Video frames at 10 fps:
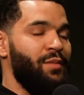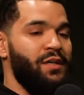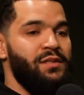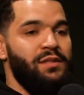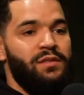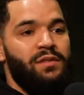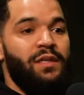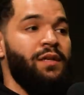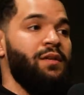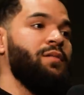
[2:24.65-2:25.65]
basis
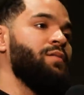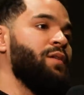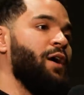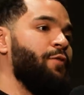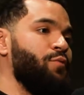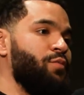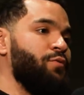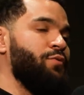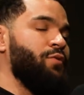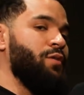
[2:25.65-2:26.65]
than ever
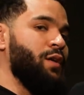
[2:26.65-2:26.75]
before.